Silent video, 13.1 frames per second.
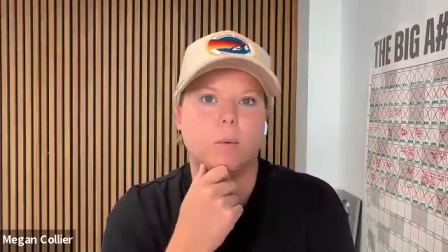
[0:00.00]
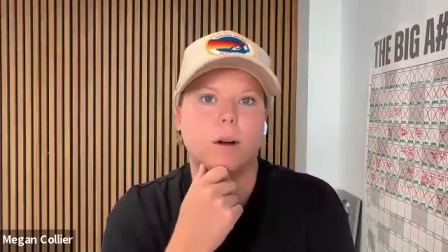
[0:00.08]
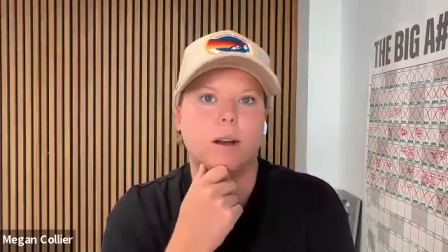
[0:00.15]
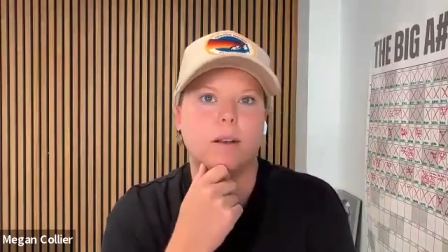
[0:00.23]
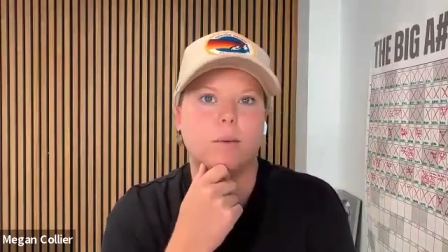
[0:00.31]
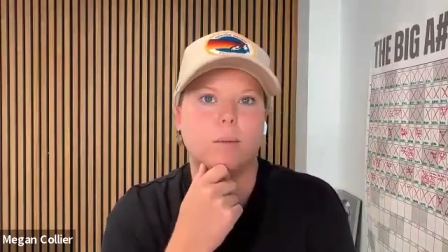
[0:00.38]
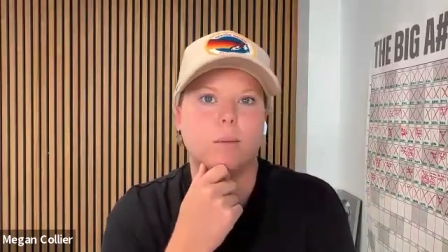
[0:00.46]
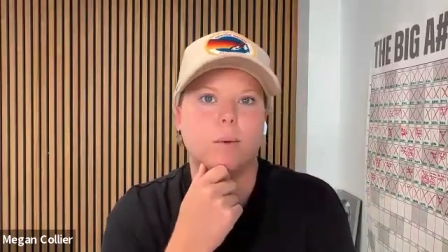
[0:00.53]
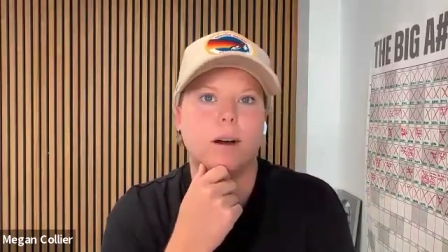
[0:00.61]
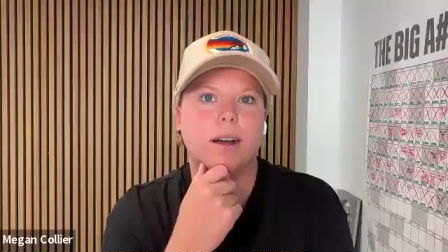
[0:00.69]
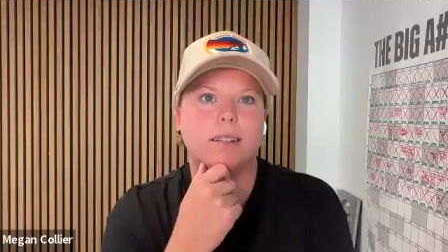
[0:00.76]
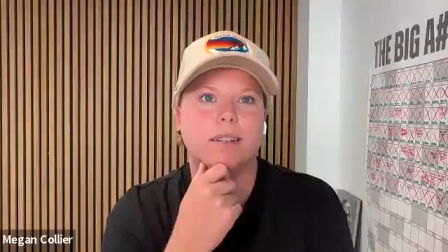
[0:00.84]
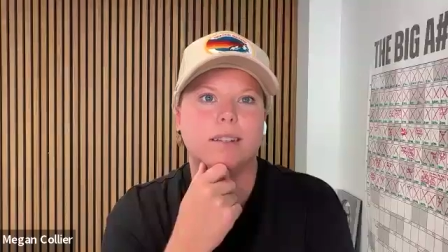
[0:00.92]

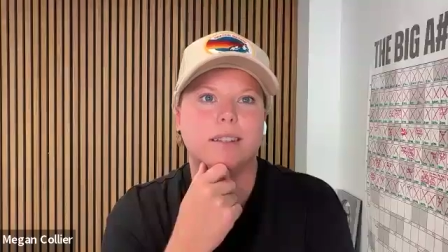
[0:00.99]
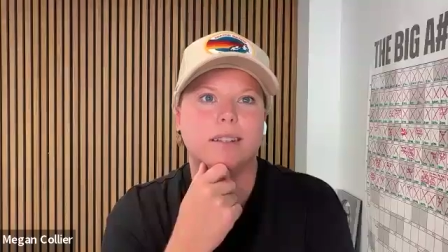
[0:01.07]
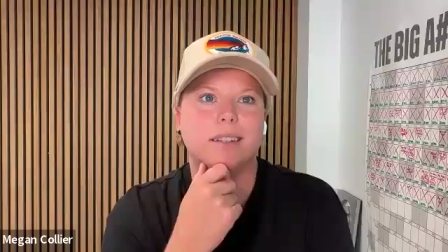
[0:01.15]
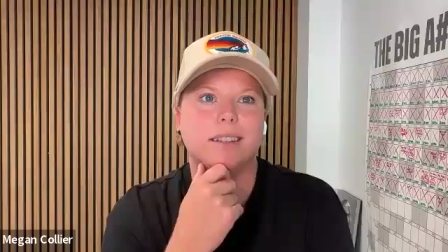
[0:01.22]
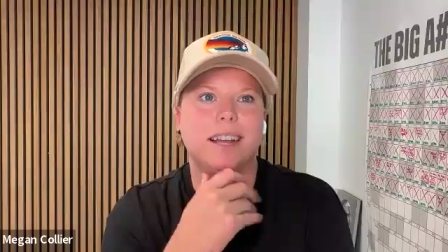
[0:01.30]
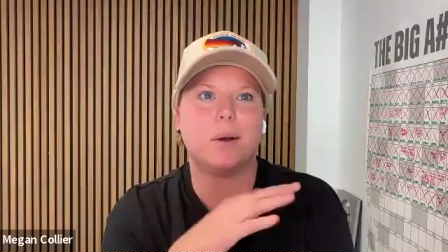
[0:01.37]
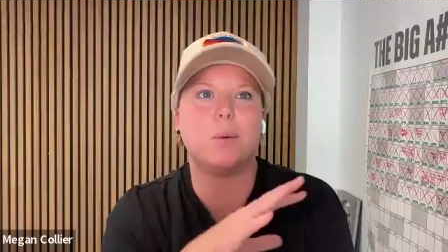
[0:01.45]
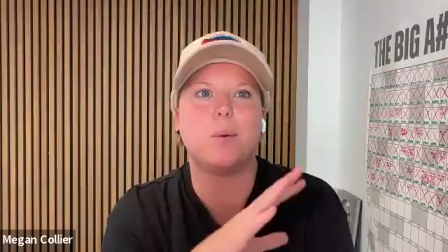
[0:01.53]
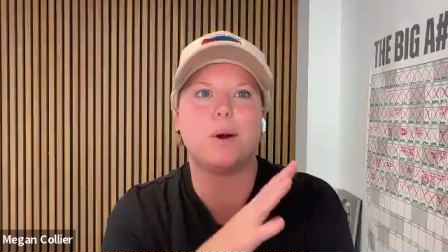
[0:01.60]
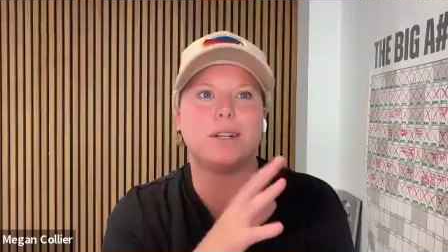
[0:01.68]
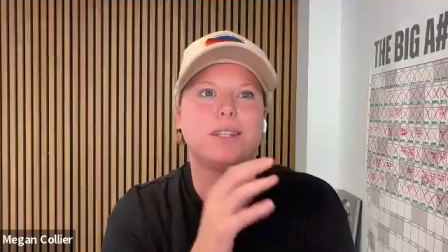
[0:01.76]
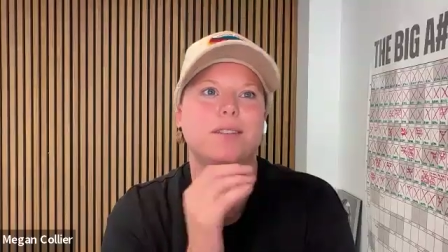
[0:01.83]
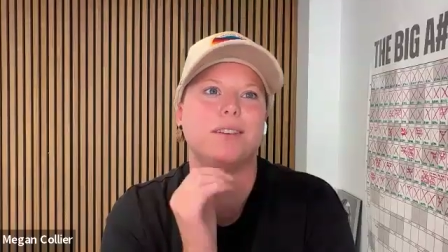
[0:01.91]
What like
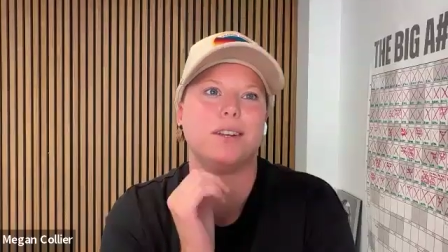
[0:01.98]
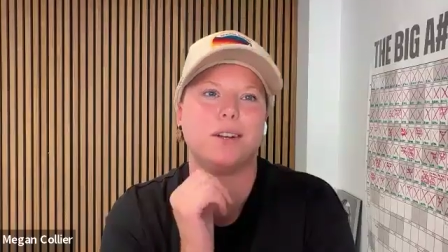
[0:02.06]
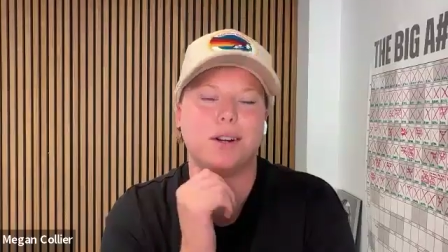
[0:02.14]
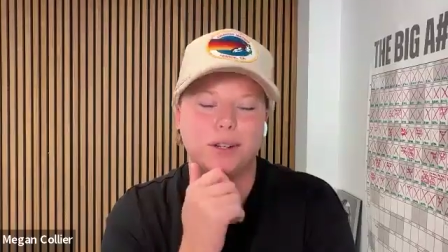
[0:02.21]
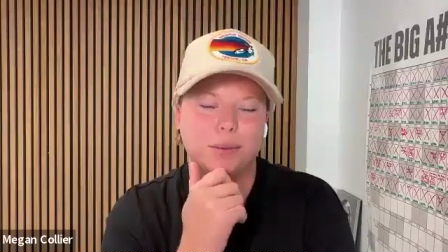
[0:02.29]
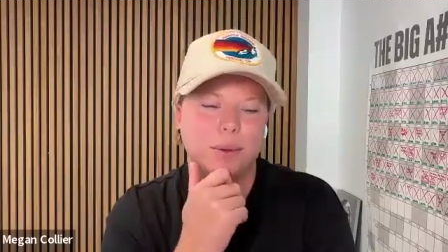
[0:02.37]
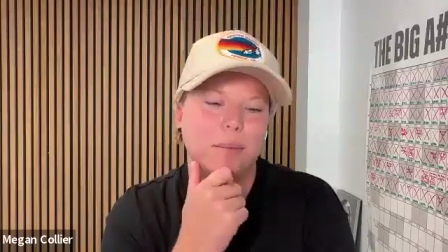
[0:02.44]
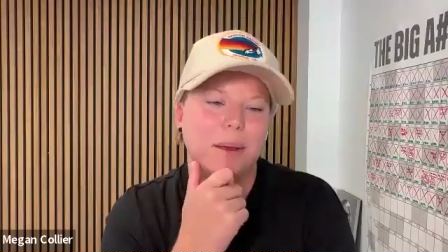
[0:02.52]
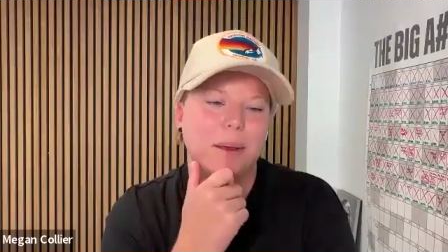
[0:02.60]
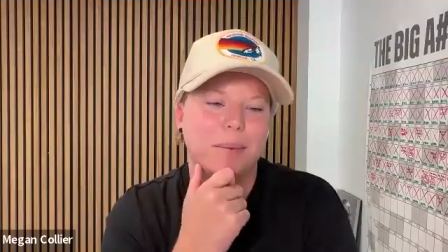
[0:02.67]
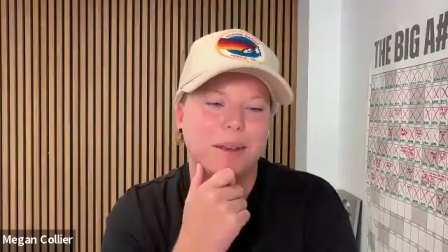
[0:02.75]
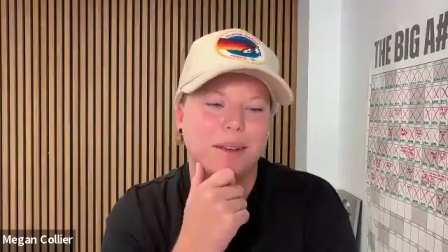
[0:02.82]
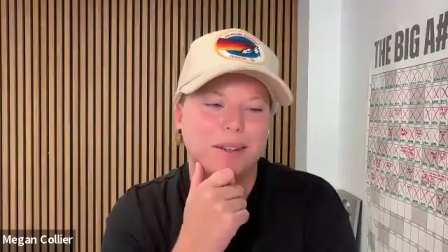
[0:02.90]
words of encouragement
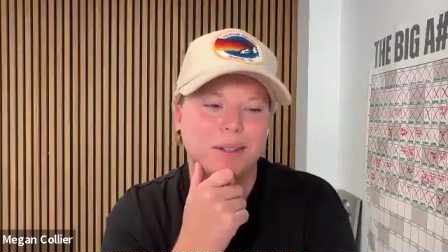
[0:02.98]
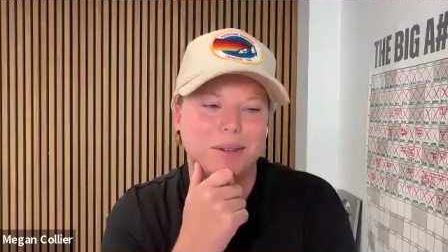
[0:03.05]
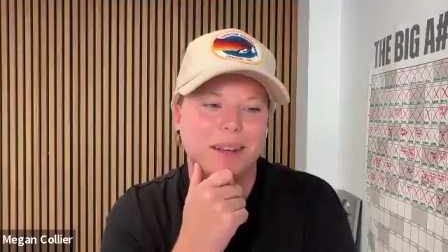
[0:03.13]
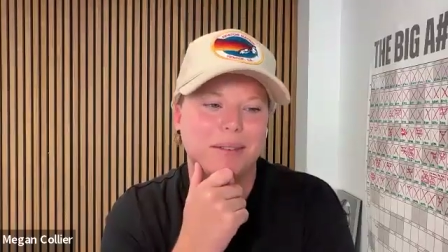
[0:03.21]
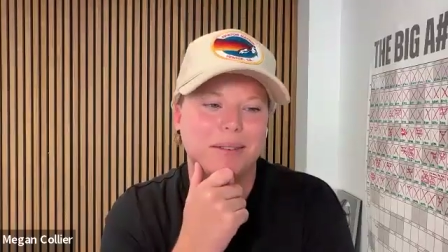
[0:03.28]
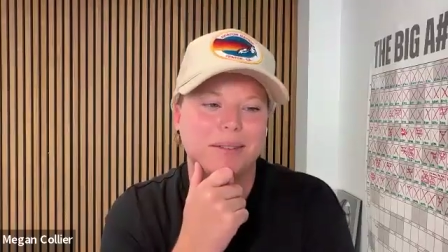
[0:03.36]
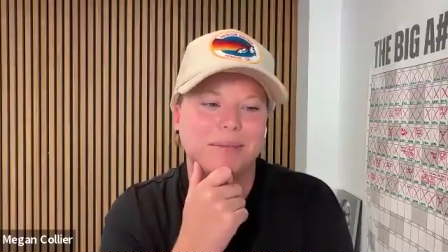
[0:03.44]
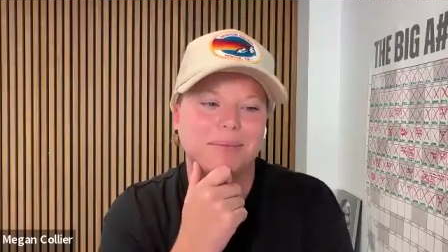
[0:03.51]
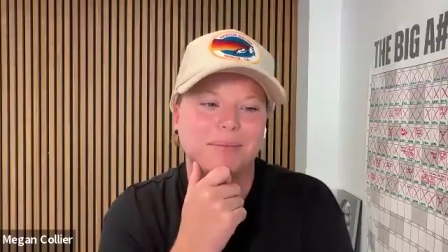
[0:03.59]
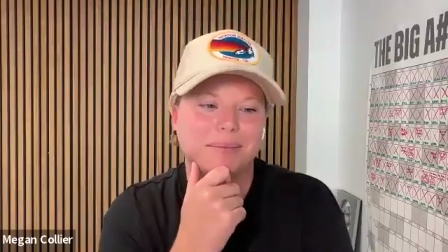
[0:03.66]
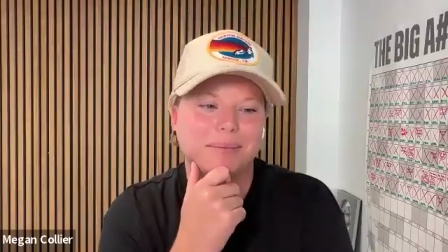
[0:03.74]
maybe could you give?